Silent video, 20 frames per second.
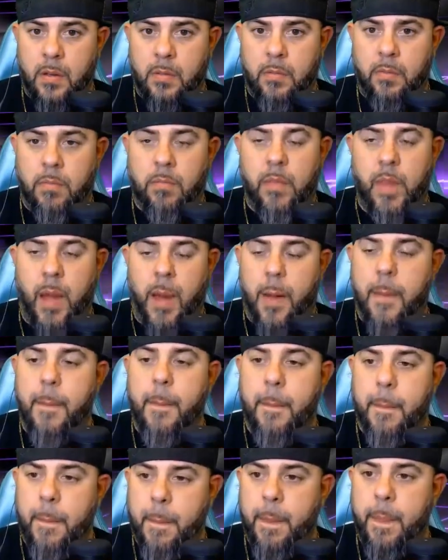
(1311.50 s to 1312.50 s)
No.
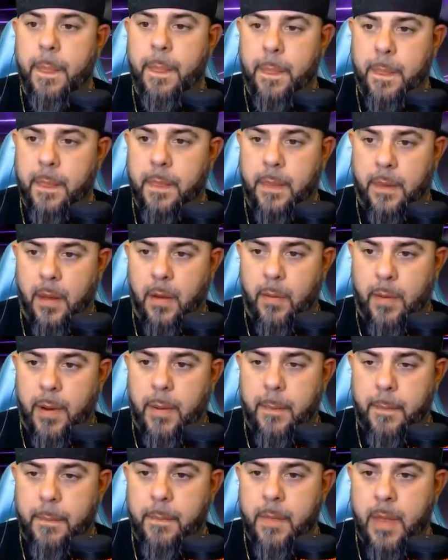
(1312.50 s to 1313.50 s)
You're right.